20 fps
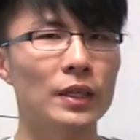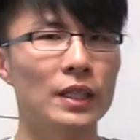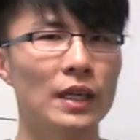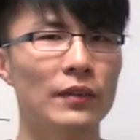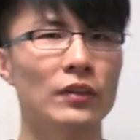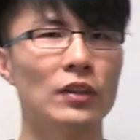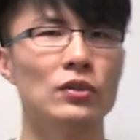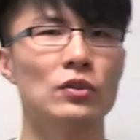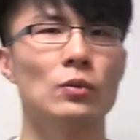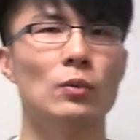
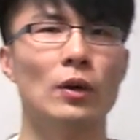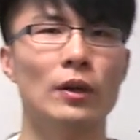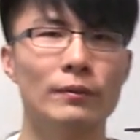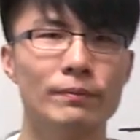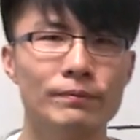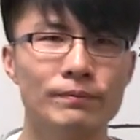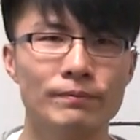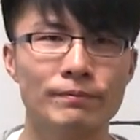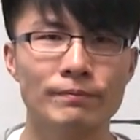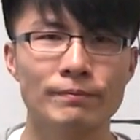PDF that you want.
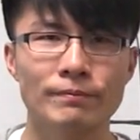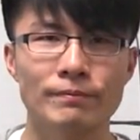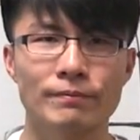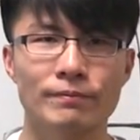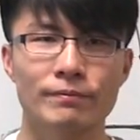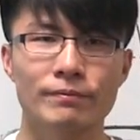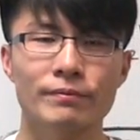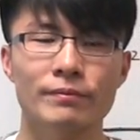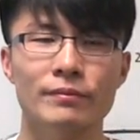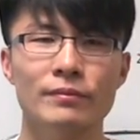
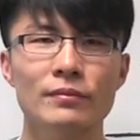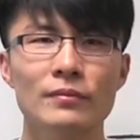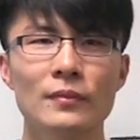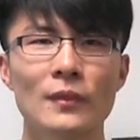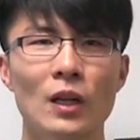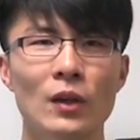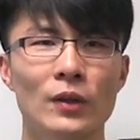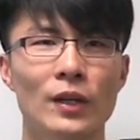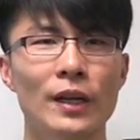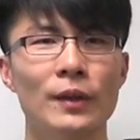
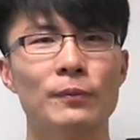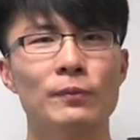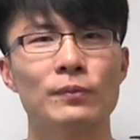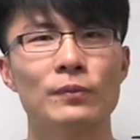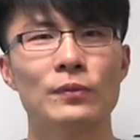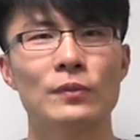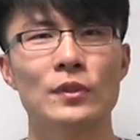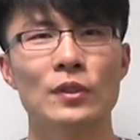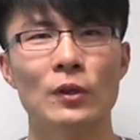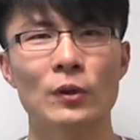Okay,
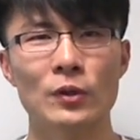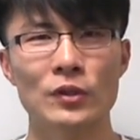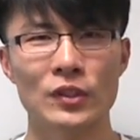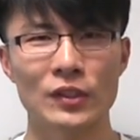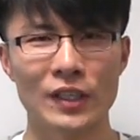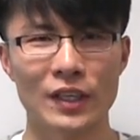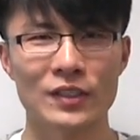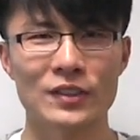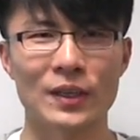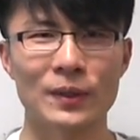so we'll see
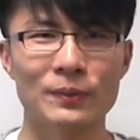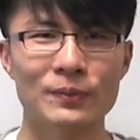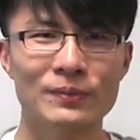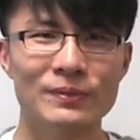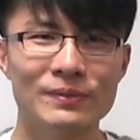you next time.